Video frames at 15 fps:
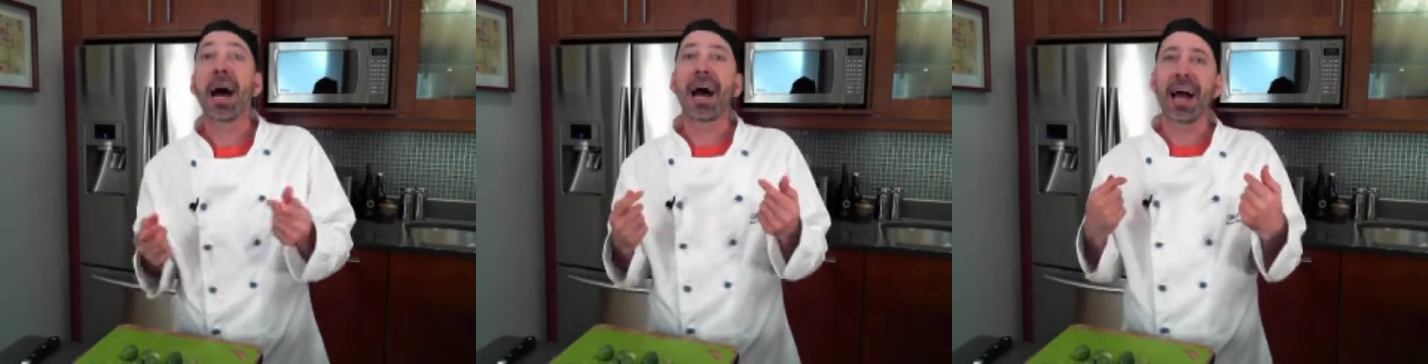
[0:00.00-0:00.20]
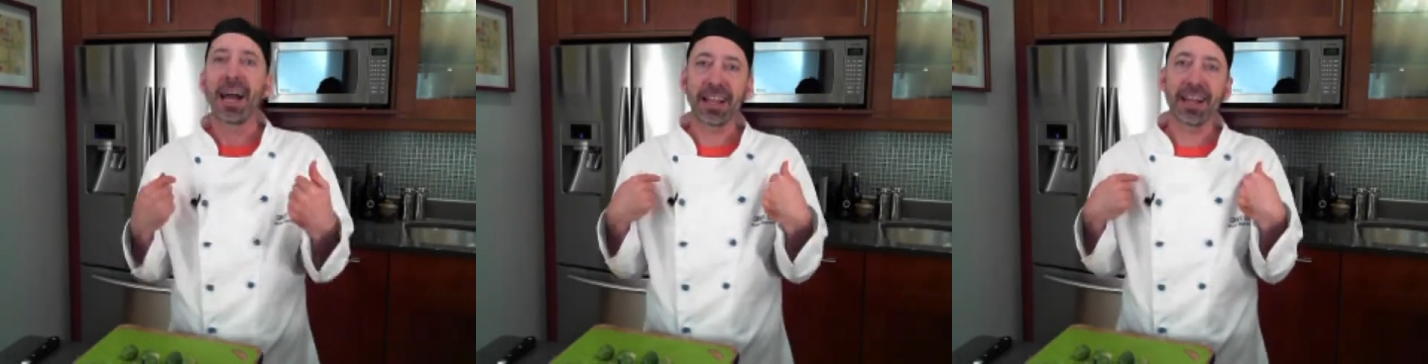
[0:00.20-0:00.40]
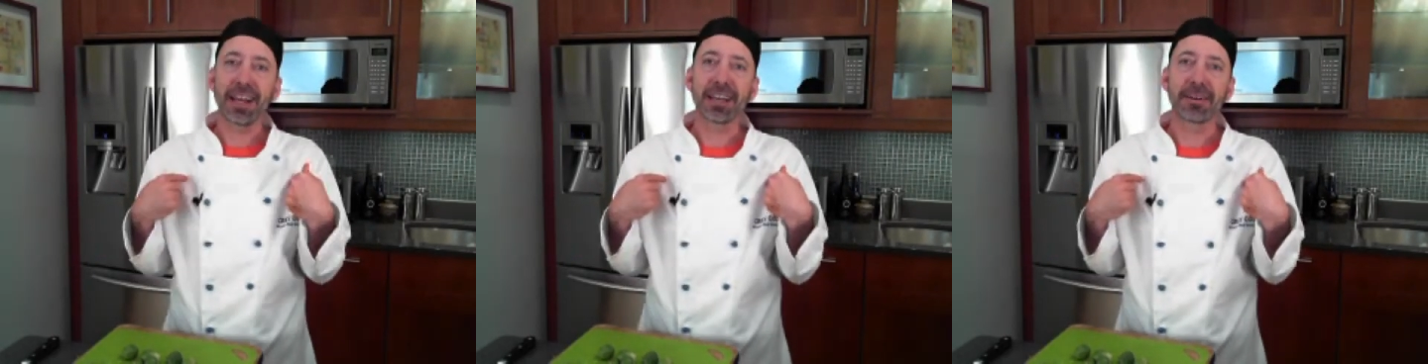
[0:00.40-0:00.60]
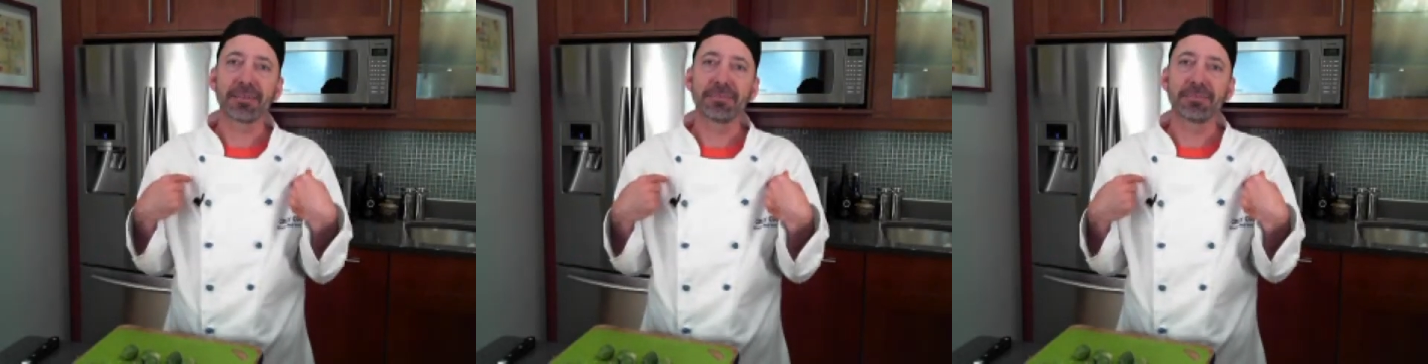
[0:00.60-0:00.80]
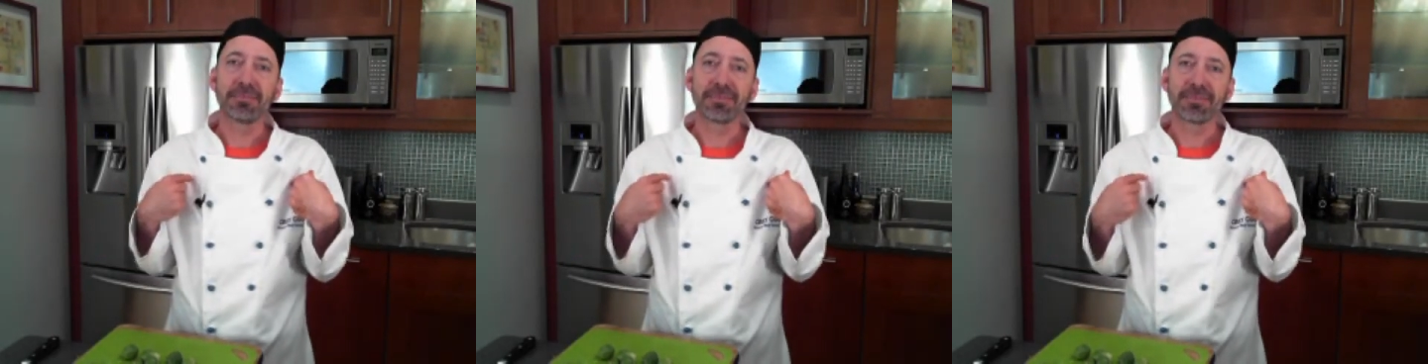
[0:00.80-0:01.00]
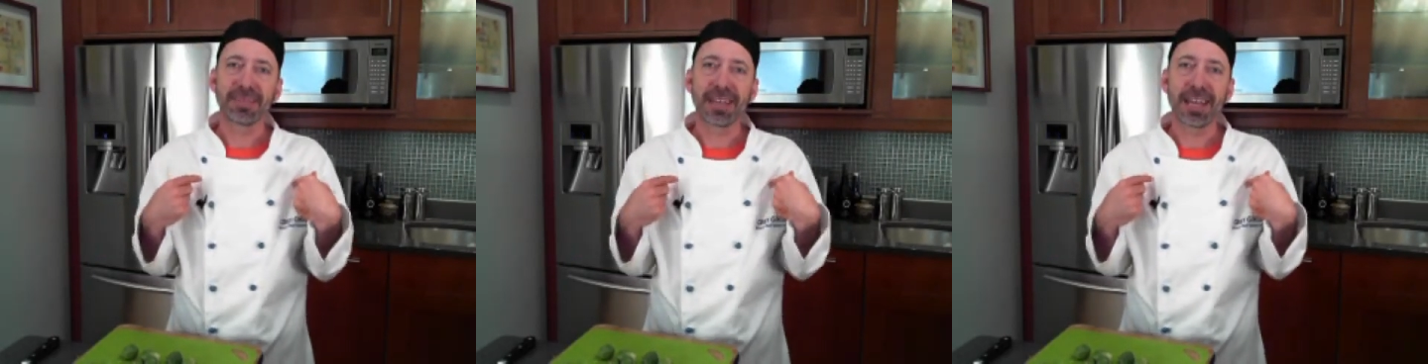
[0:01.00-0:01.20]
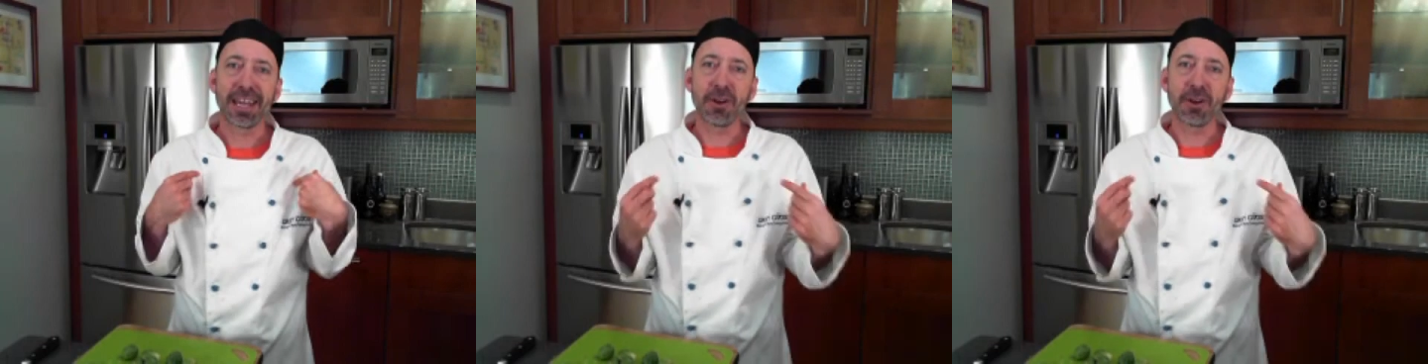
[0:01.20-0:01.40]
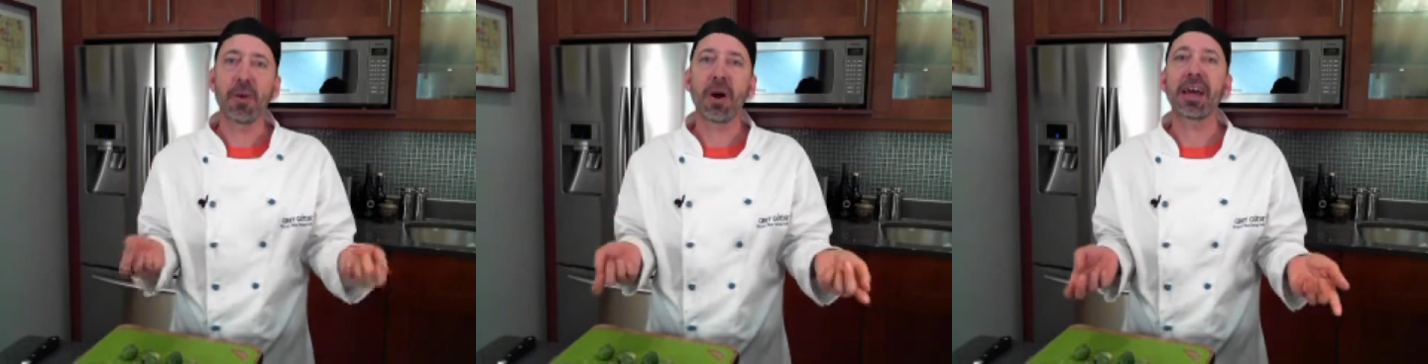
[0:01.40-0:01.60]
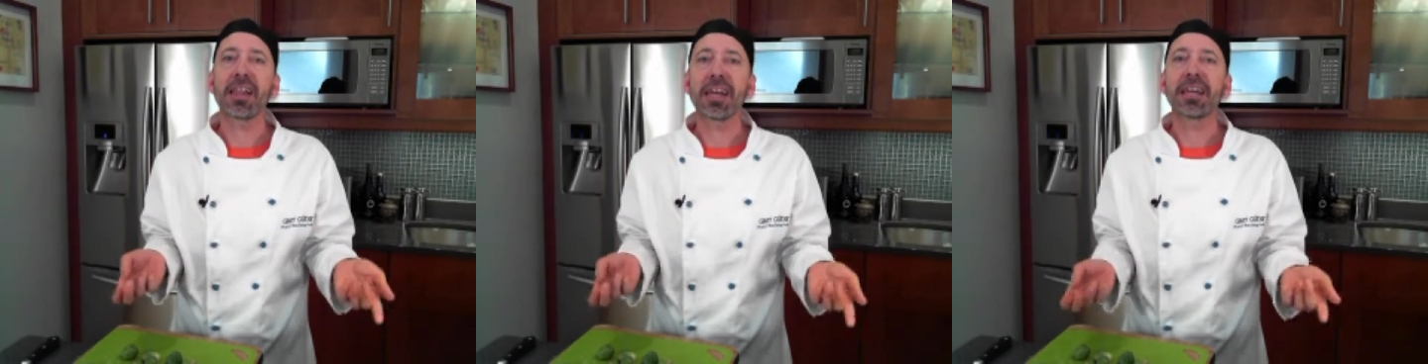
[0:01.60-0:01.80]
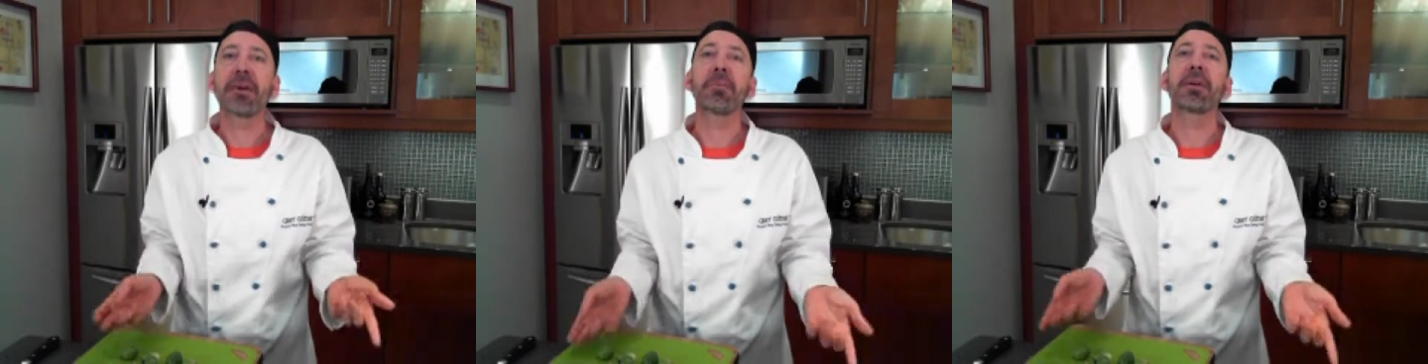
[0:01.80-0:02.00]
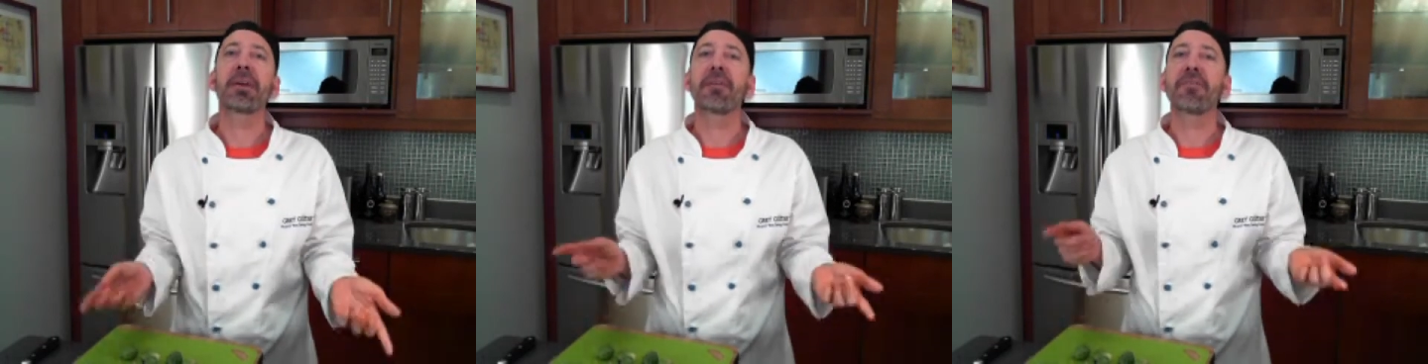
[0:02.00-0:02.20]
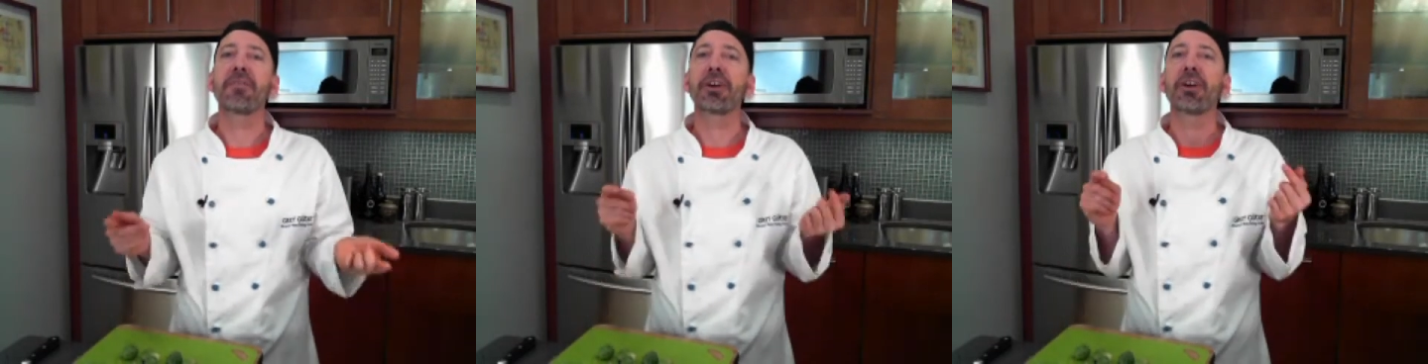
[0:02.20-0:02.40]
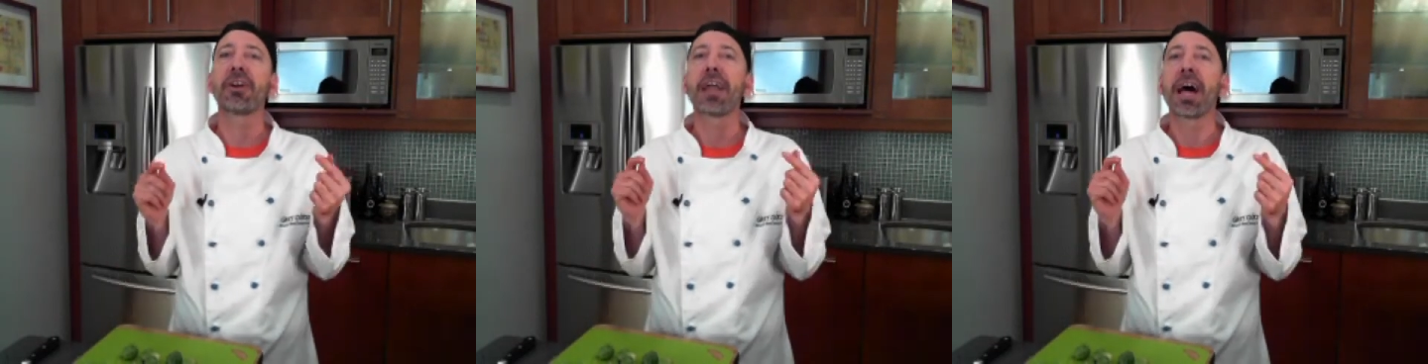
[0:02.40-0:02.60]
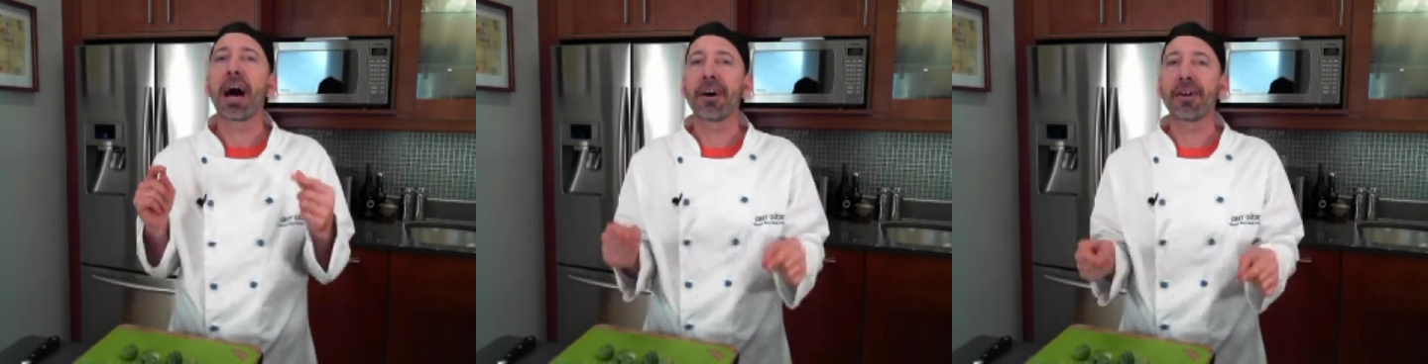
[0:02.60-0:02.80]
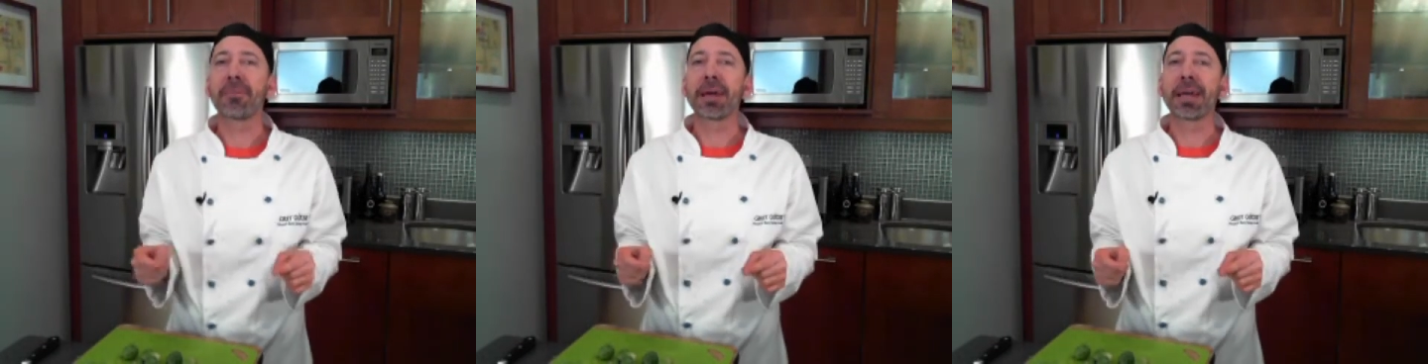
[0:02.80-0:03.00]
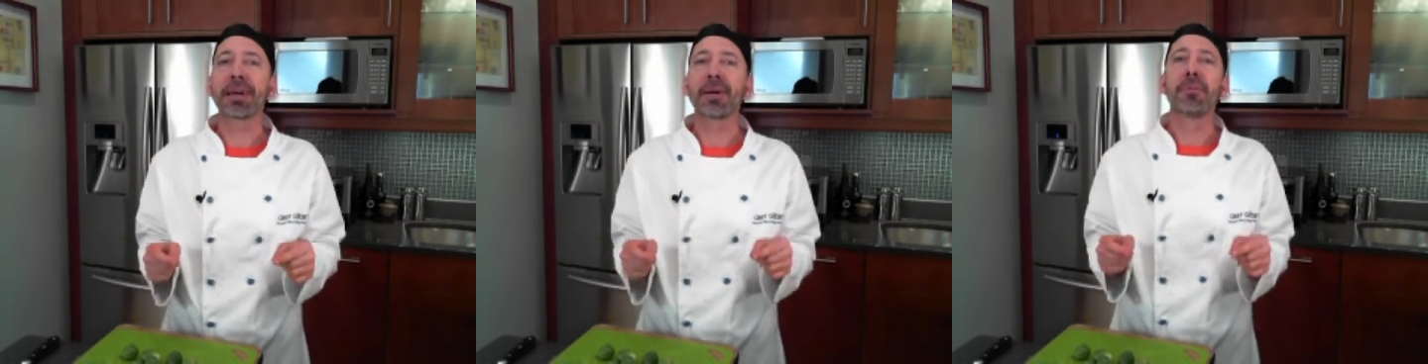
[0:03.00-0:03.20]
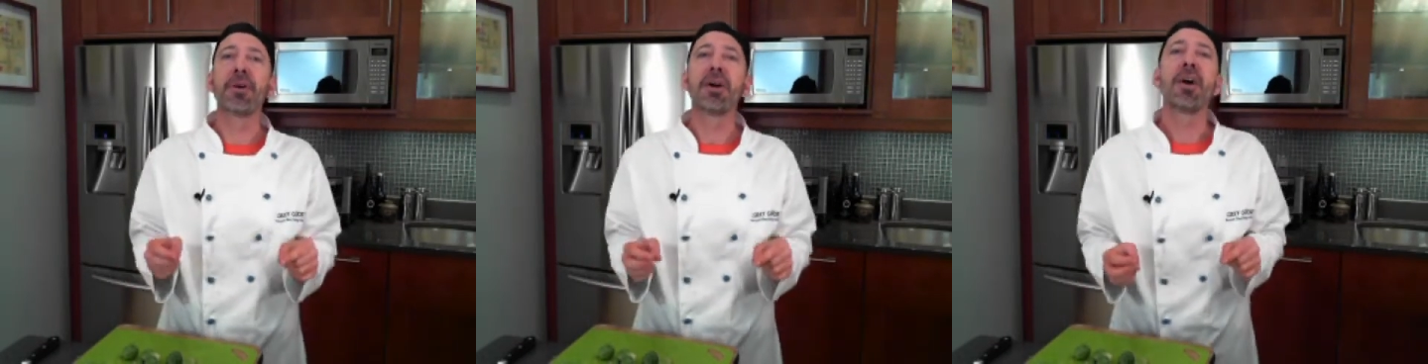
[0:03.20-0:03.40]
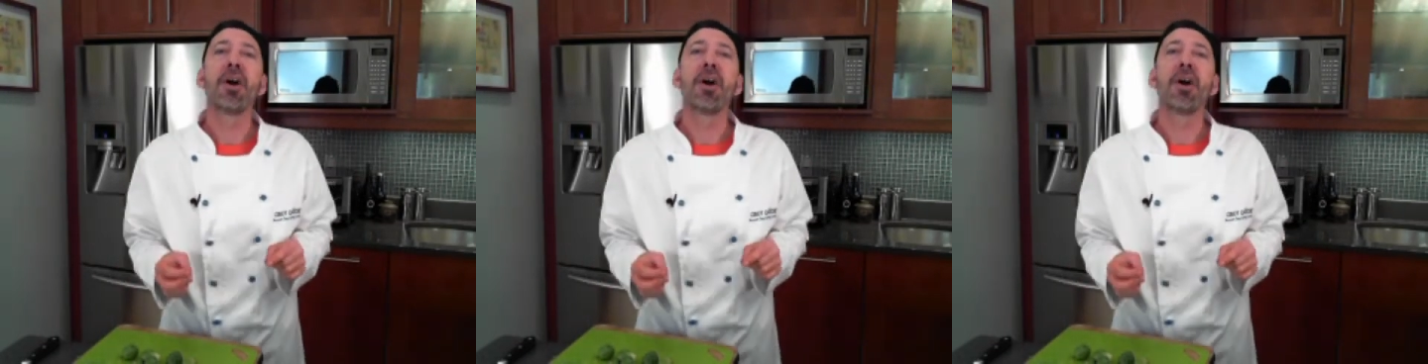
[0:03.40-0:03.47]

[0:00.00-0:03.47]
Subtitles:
I like them. You know why I like them? Because I figured out how to make them.